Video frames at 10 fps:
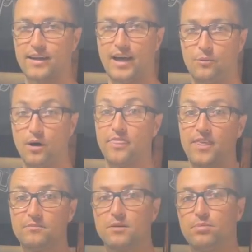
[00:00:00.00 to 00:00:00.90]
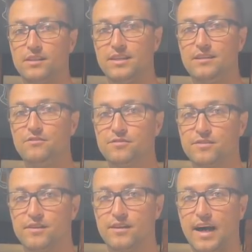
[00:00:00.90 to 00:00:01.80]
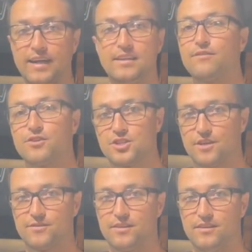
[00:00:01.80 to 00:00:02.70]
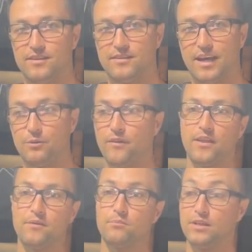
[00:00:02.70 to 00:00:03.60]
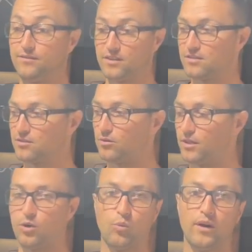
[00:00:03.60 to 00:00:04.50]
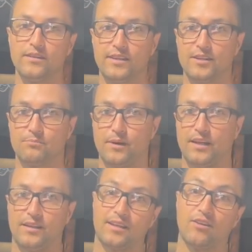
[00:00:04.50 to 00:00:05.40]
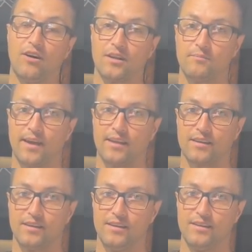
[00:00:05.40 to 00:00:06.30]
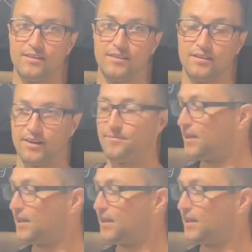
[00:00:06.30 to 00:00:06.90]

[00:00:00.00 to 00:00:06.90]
I want them to believe I never shifted. I want them to believe this is only a one-gear bike, like an automatic, right?